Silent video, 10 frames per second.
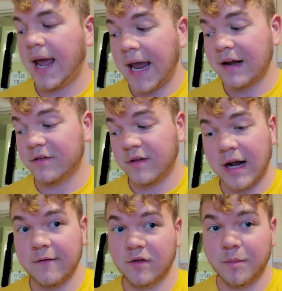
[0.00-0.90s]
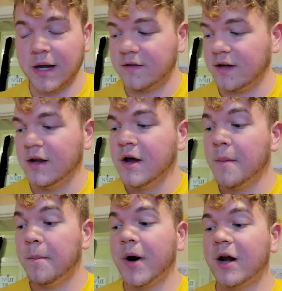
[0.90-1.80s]
And it's not even spicy.
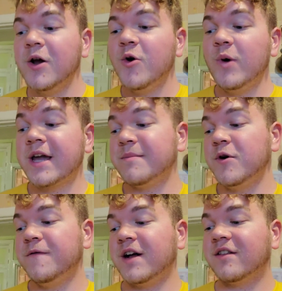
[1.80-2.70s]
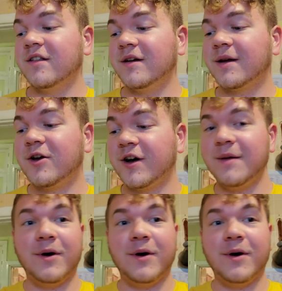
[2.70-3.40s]
But we can move on to the cookie